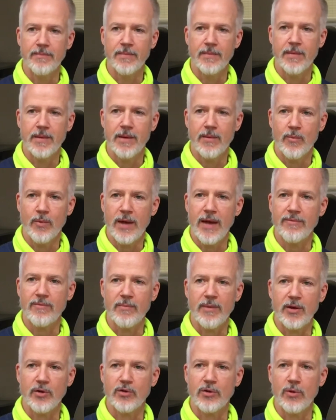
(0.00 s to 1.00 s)
We have to
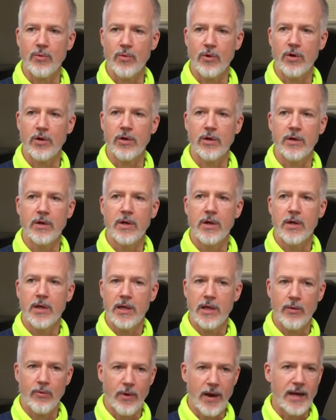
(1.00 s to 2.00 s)
make sure that we're
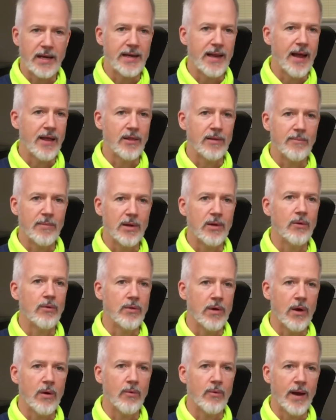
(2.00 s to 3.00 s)
right down the middle,
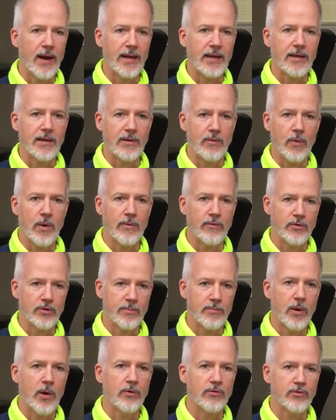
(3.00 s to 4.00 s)
though, right where we're
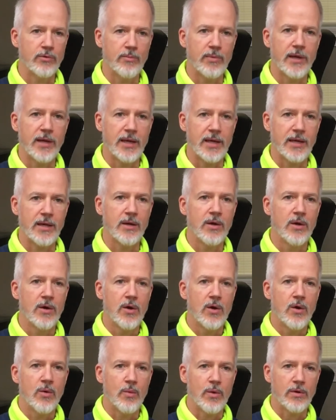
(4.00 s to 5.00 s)
supposed to be
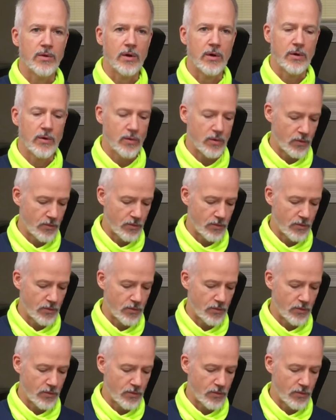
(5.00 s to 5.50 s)
with our